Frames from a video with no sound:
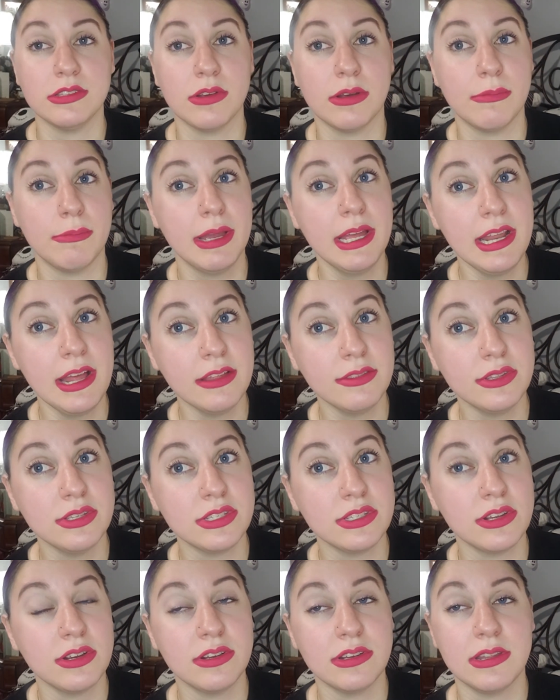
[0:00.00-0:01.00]
So I might have to
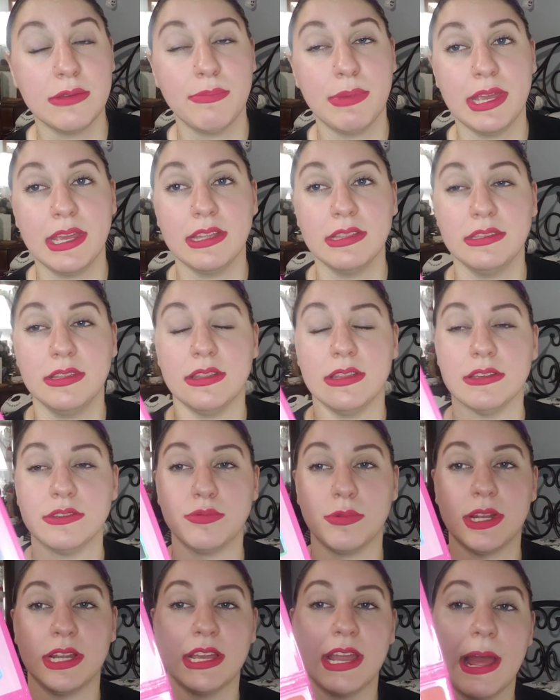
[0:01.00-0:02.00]
start dipping into this
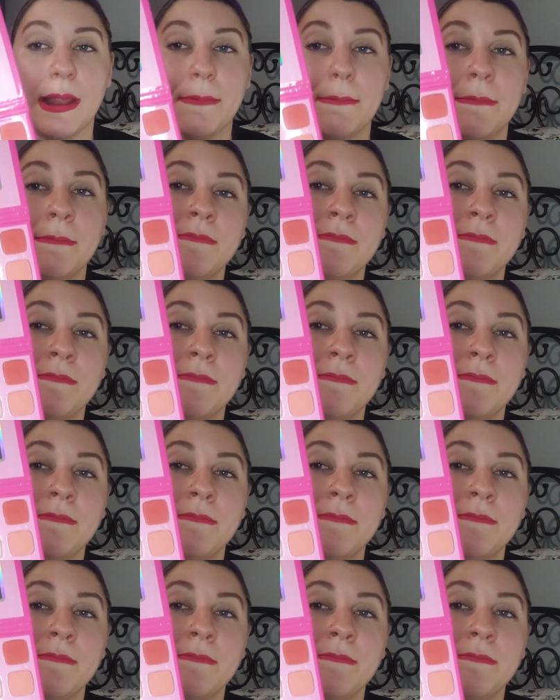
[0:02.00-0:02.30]
one again.